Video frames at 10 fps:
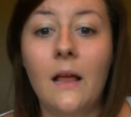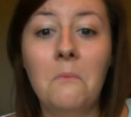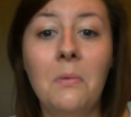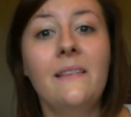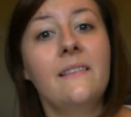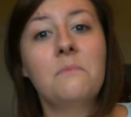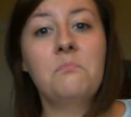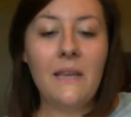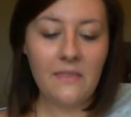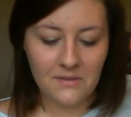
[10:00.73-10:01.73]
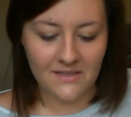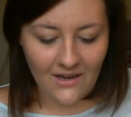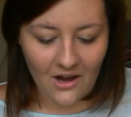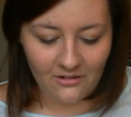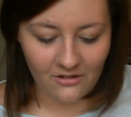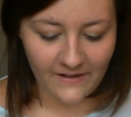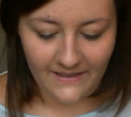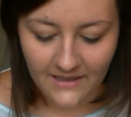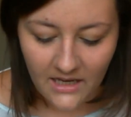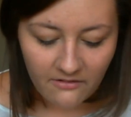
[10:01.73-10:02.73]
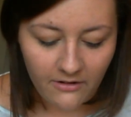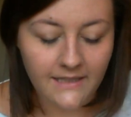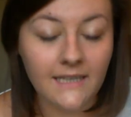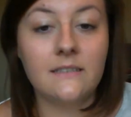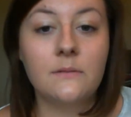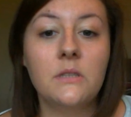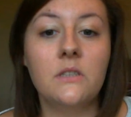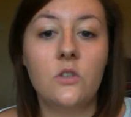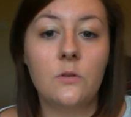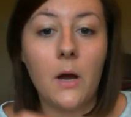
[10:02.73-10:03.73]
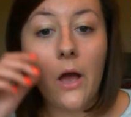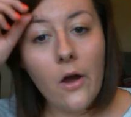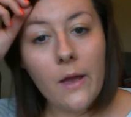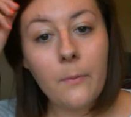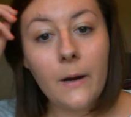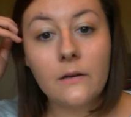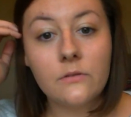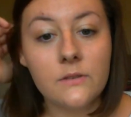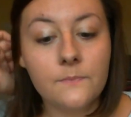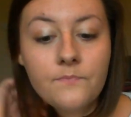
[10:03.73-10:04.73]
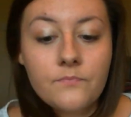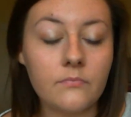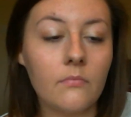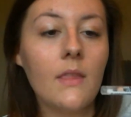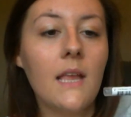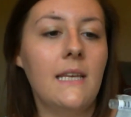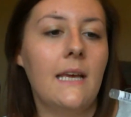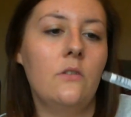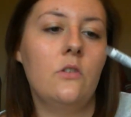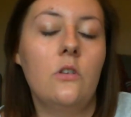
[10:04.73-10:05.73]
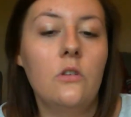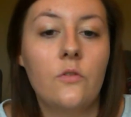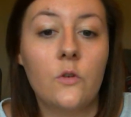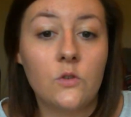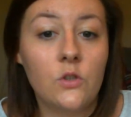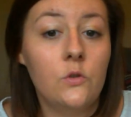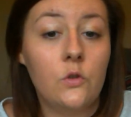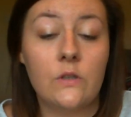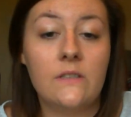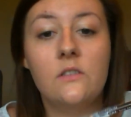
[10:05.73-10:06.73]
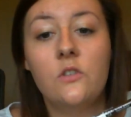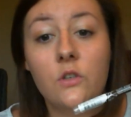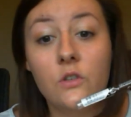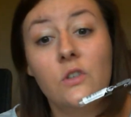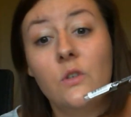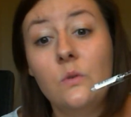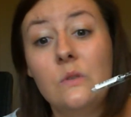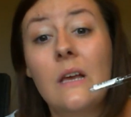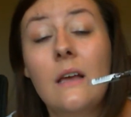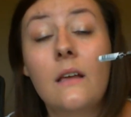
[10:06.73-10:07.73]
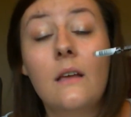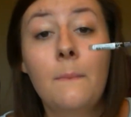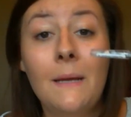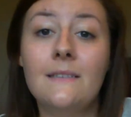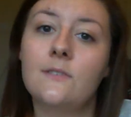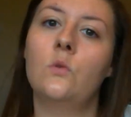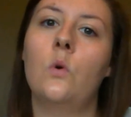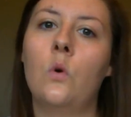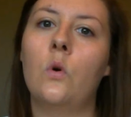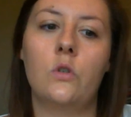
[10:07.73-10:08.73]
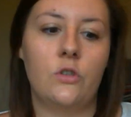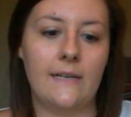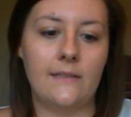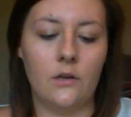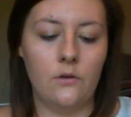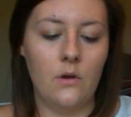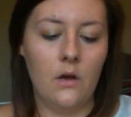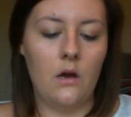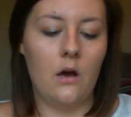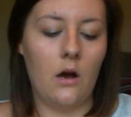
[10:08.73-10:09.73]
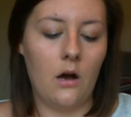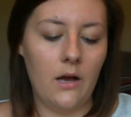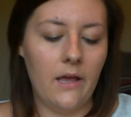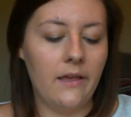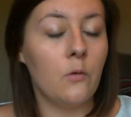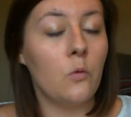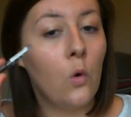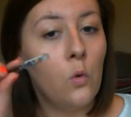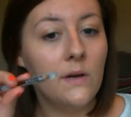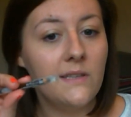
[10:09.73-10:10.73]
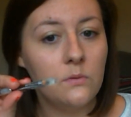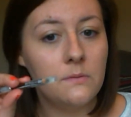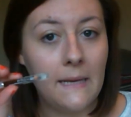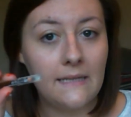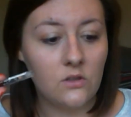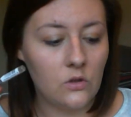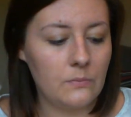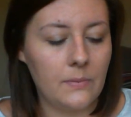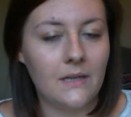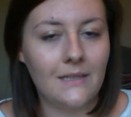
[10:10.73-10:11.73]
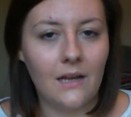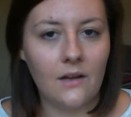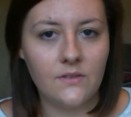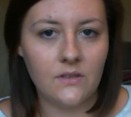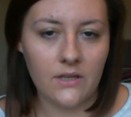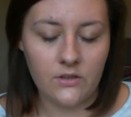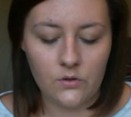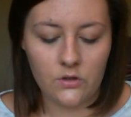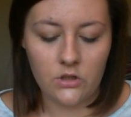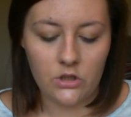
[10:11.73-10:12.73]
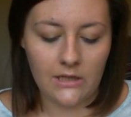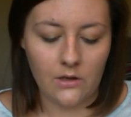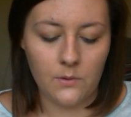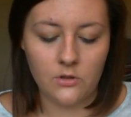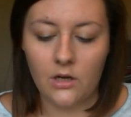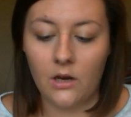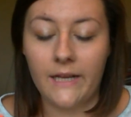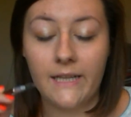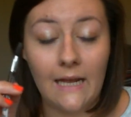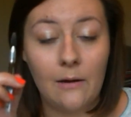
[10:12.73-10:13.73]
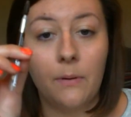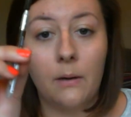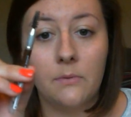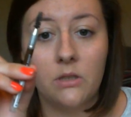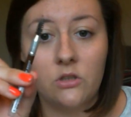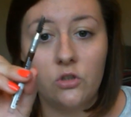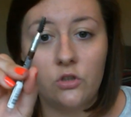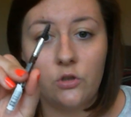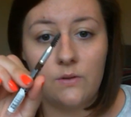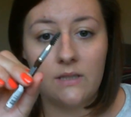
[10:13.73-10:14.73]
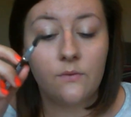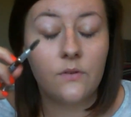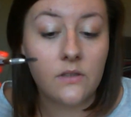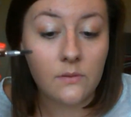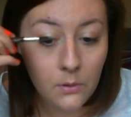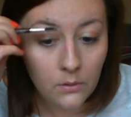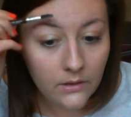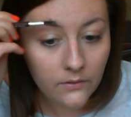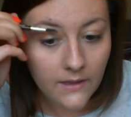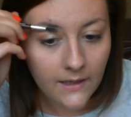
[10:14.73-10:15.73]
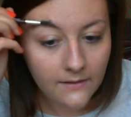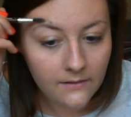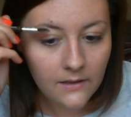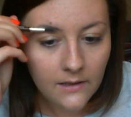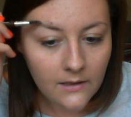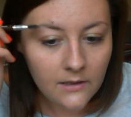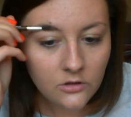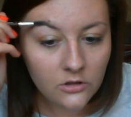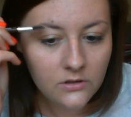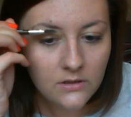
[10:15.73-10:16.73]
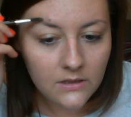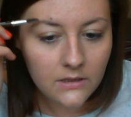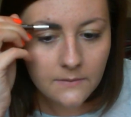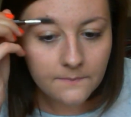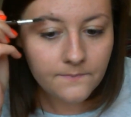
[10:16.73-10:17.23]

blend the mascara in. Right, next to do my eyebrows. Now, you've got two choices. You can use pencil or shadow. I always was pencil, but I've started using shadow, which I like now, but I'm going to just use this for the spoolie on the end, just to